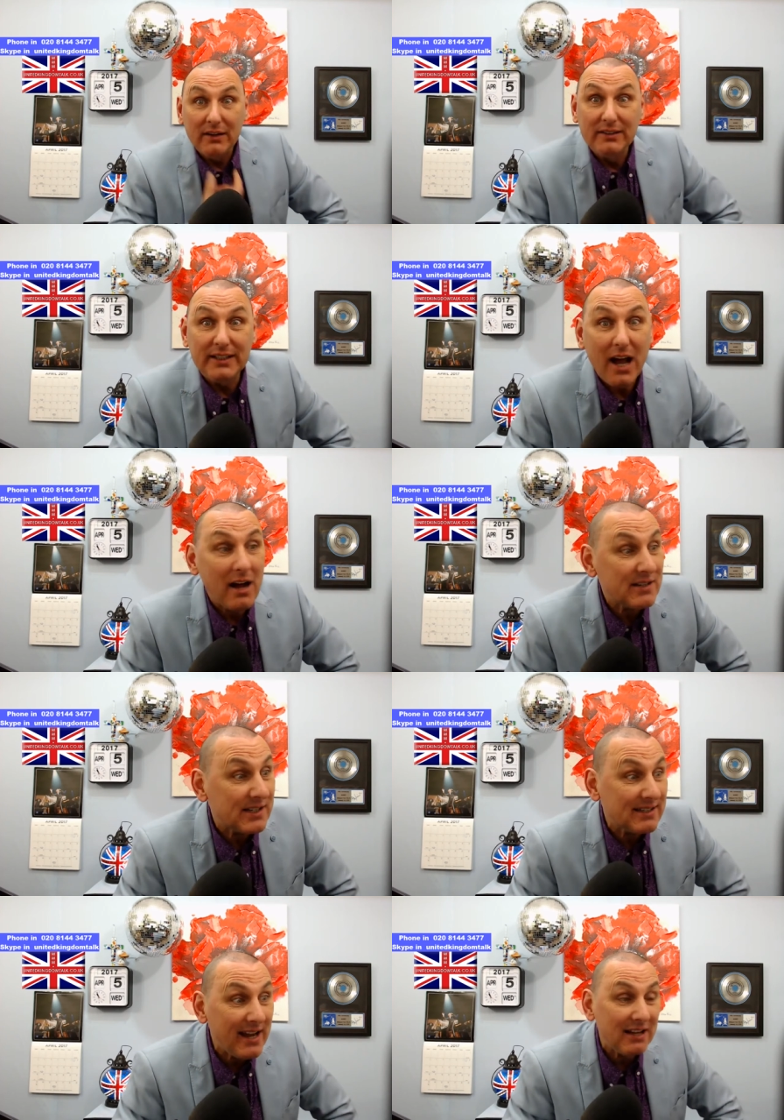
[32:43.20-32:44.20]
God's
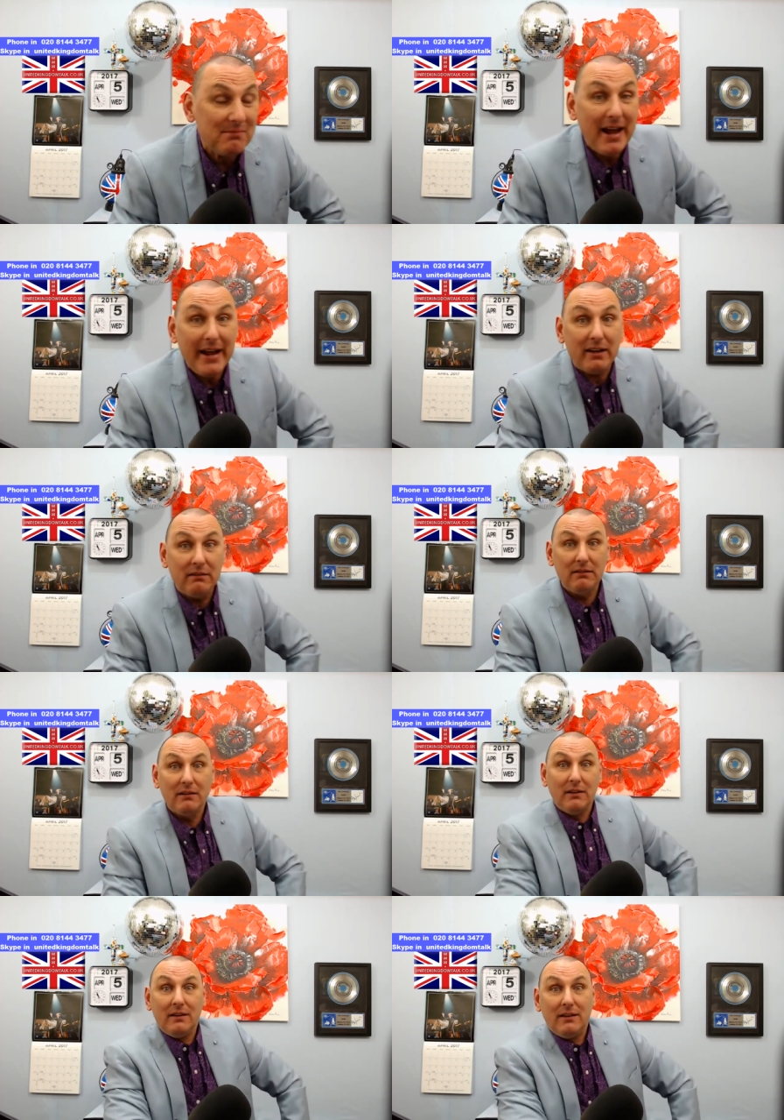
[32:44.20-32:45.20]
sake, man.
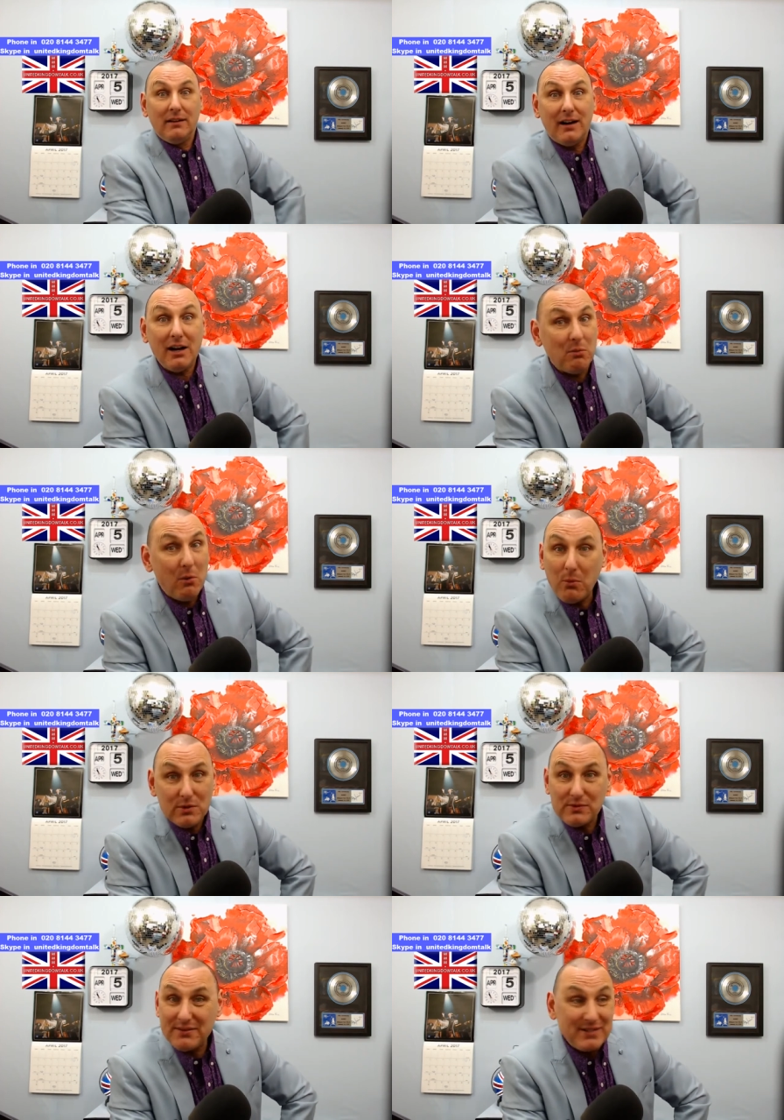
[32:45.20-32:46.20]
I don't know what
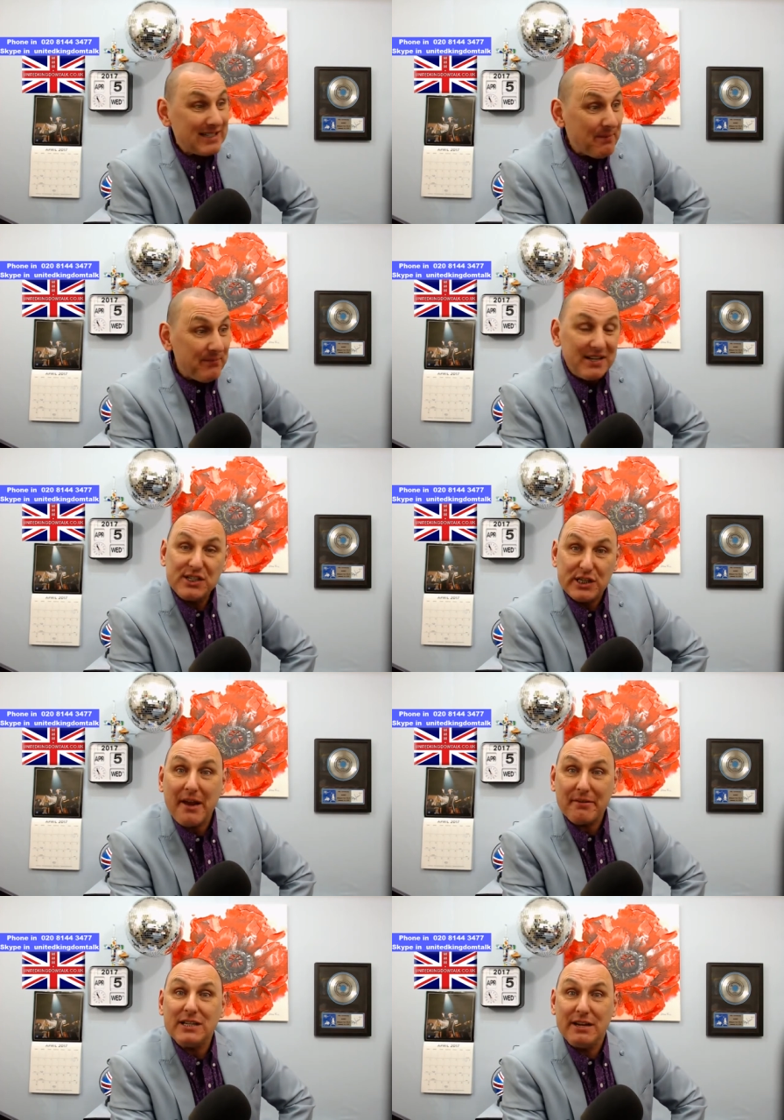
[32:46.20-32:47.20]
was. There was something
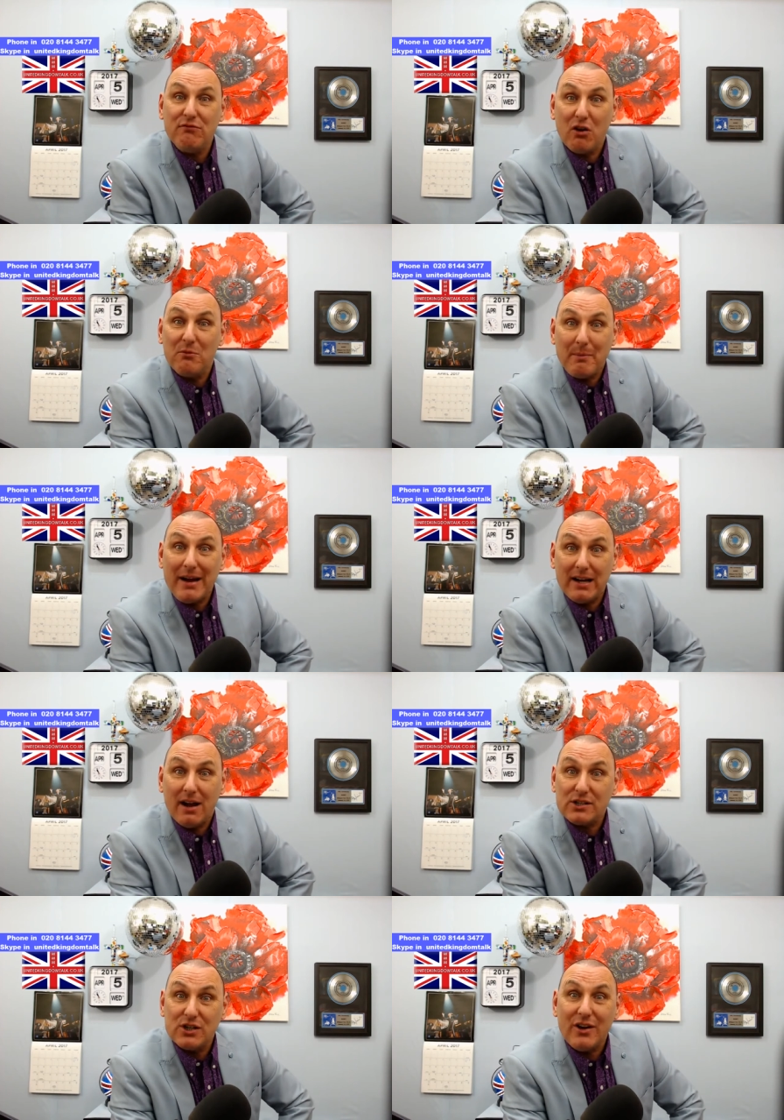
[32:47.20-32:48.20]
seriously wrong with me
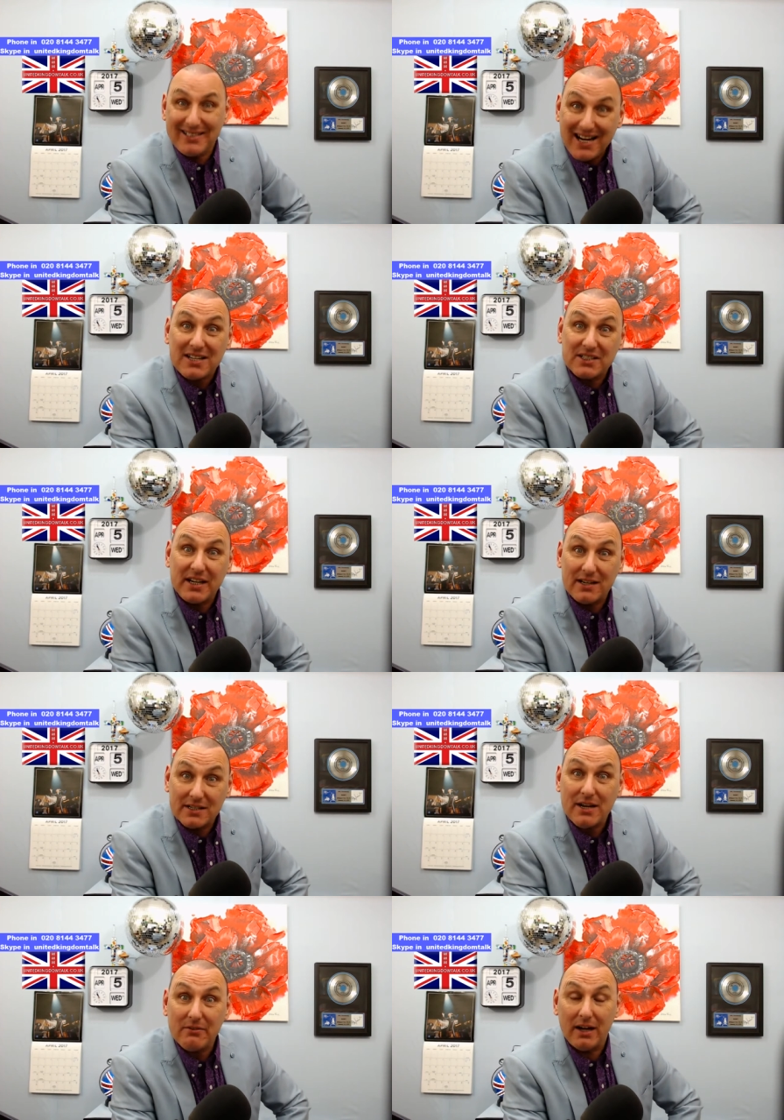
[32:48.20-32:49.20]
last night, dusting, I
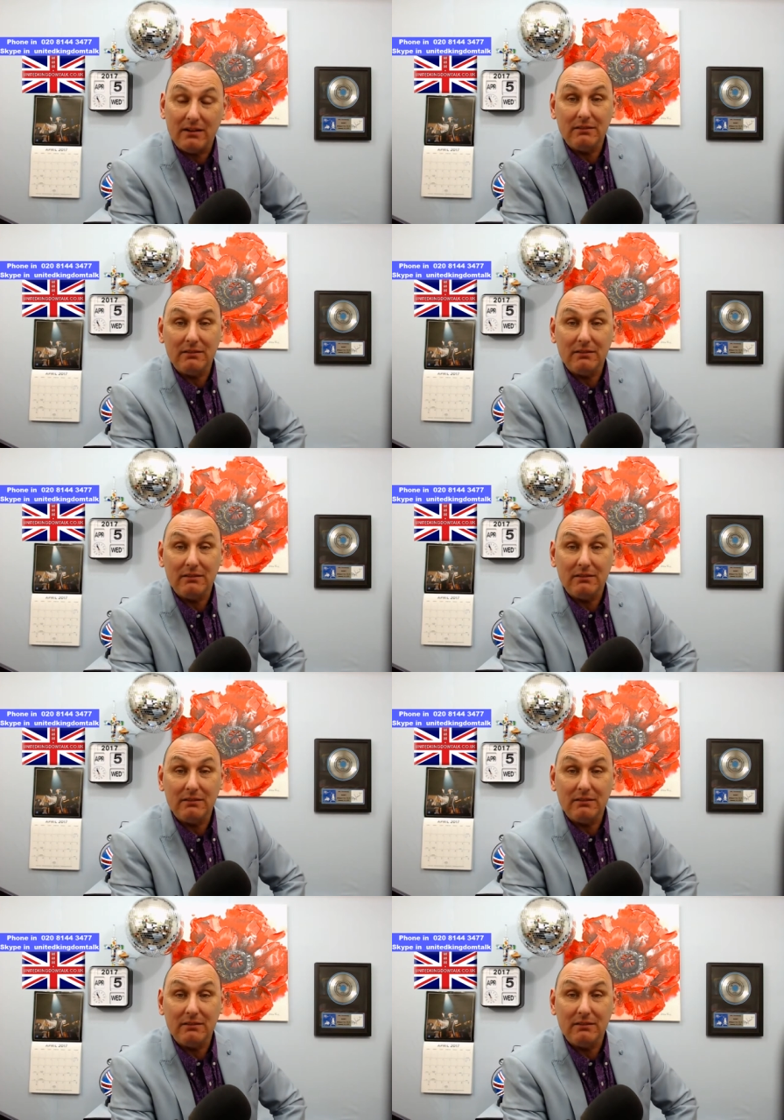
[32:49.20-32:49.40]
tell you.